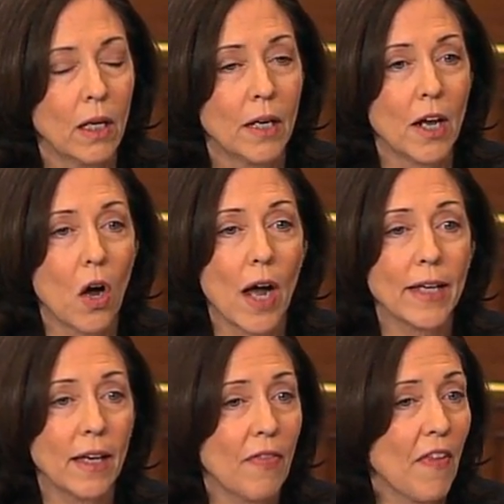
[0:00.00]
Now, I
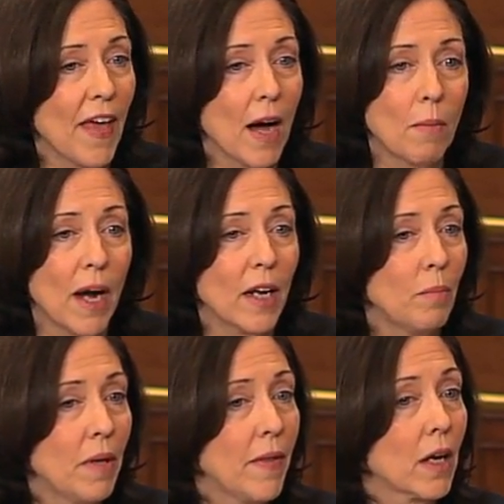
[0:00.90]
get that that might have
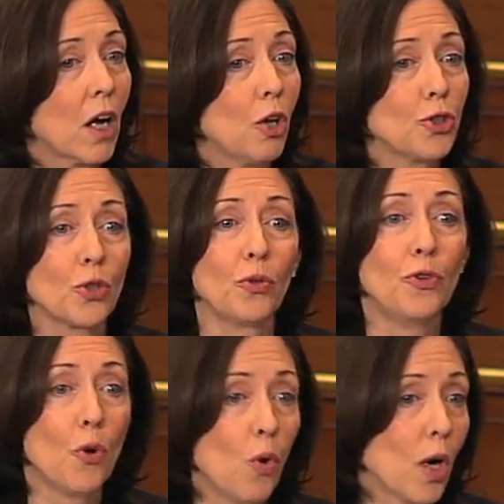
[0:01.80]
been the cultural
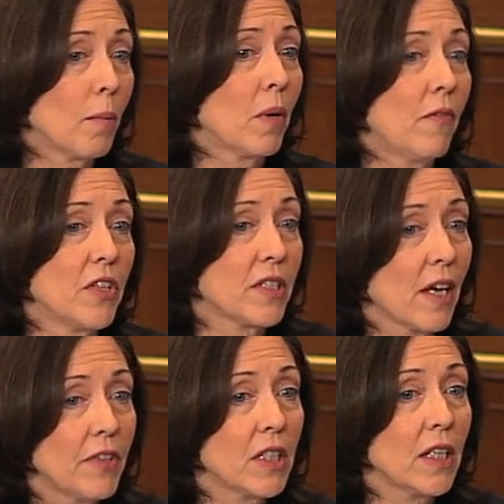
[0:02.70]
norm of the
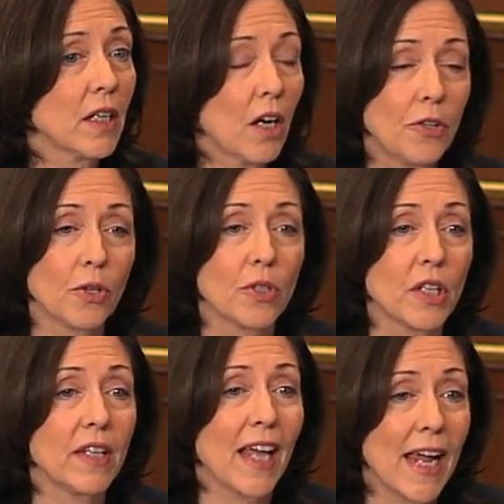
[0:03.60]
1700s
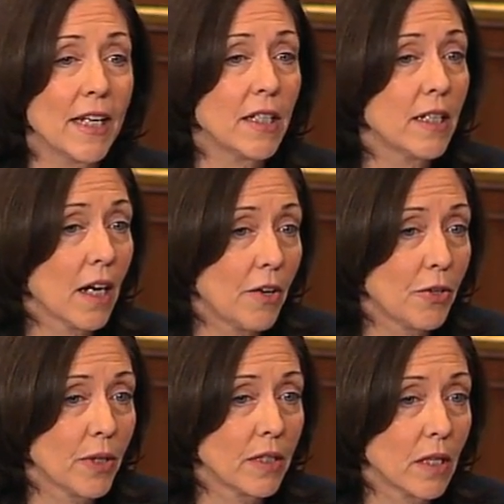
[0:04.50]
and the
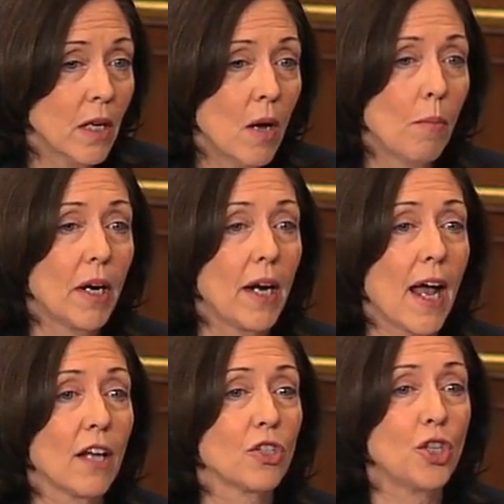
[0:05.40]
1800s, but it
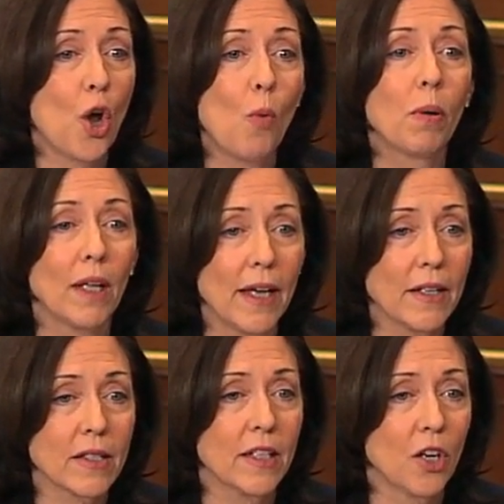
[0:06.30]
has no
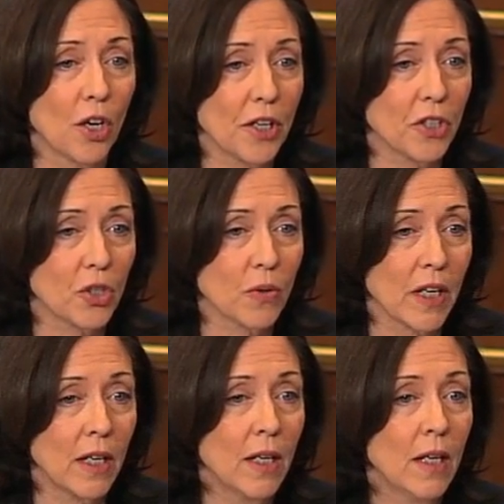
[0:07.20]
place in our
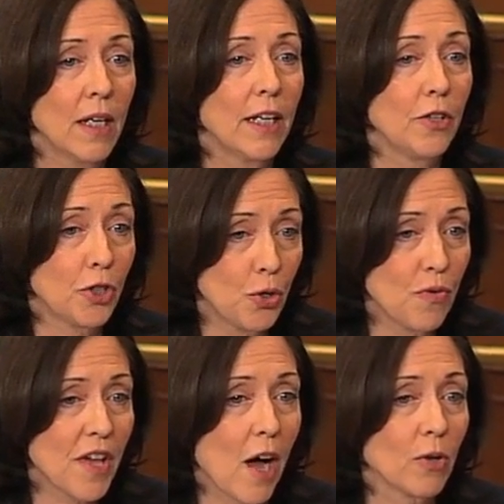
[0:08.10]
history in
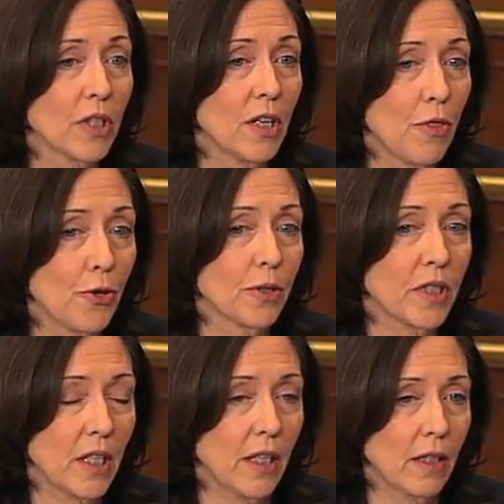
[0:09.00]

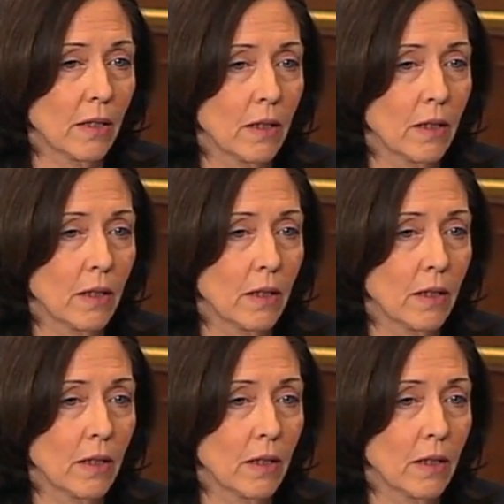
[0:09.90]
2013.